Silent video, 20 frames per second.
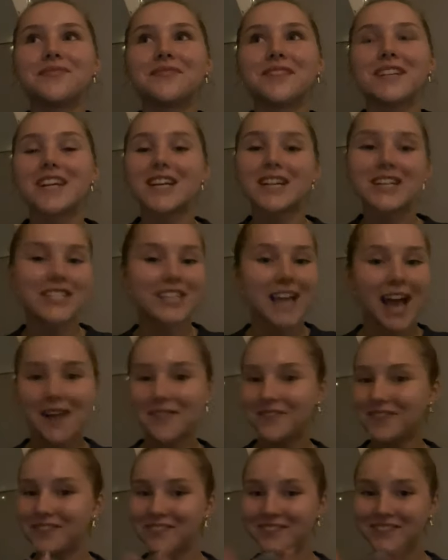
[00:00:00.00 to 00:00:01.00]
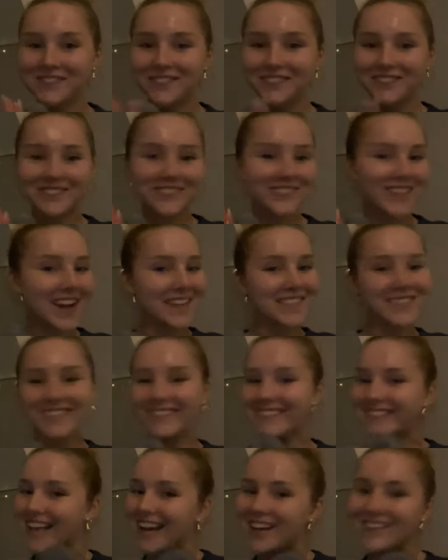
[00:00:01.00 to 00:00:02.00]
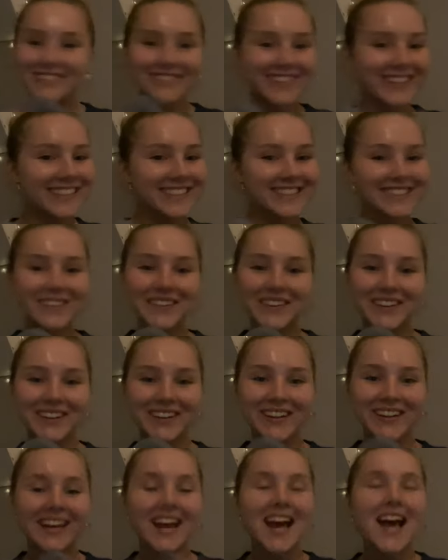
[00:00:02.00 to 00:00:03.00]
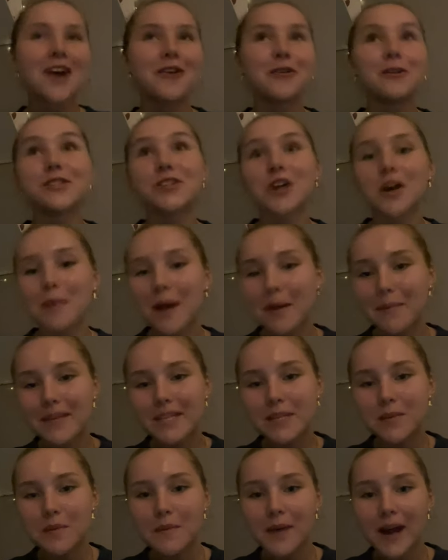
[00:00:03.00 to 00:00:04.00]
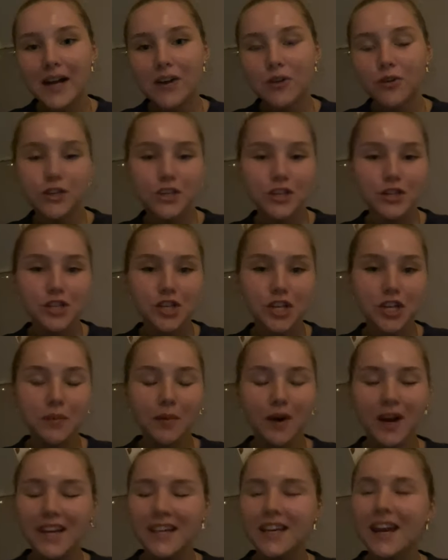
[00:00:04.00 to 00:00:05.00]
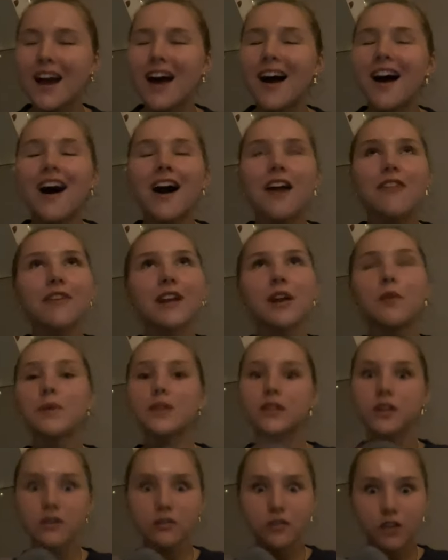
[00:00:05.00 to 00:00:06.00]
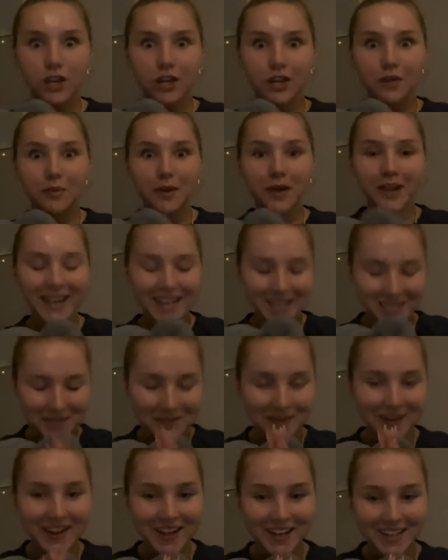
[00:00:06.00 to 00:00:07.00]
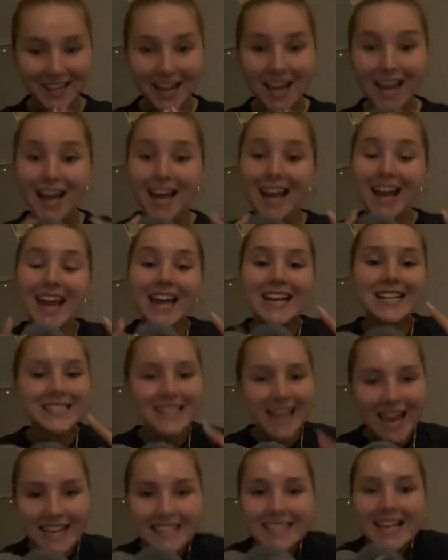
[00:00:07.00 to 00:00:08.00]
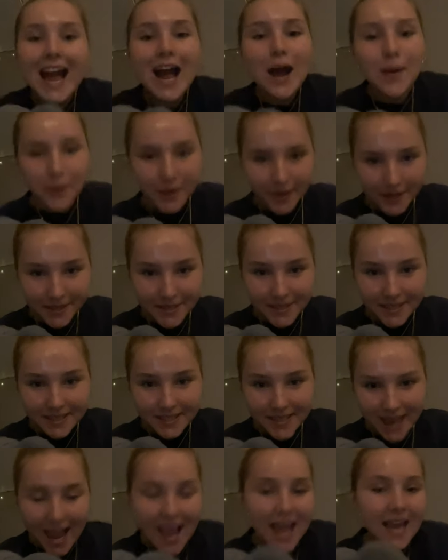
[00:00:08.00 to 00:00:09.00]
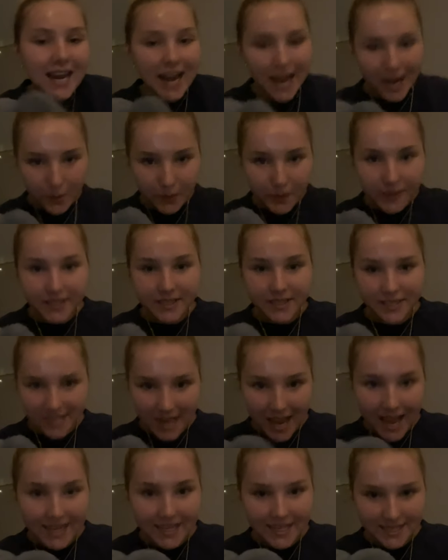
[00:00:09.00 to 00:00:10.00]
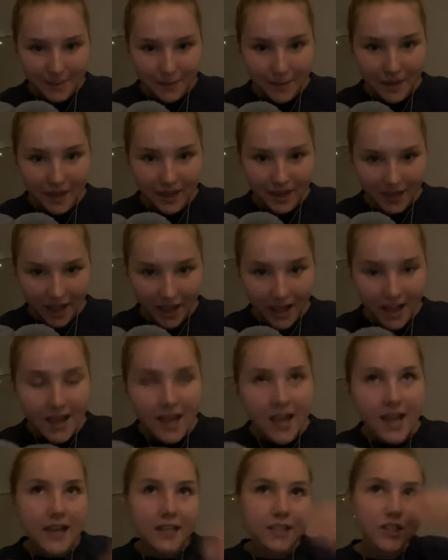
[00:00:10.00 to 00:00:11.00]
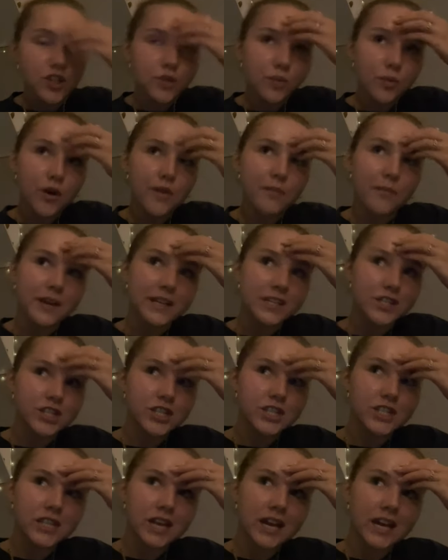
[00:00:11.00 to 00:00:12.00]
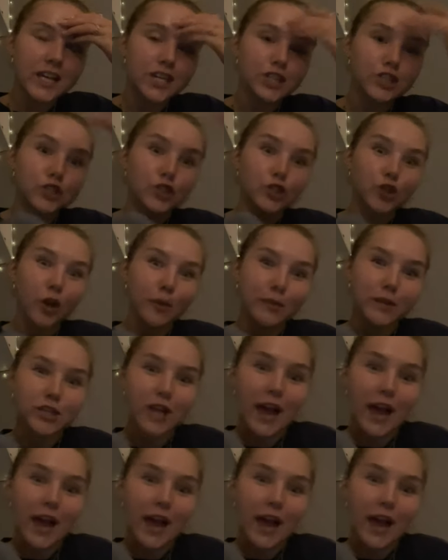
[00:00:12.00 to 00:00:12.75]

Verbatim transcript: because yeah, I'm feeling so good. Also, I'm happy to be back on YouTube. I feel like with YouTube, it takes hours and hours to edit something, yeah, to the point where it's just like so much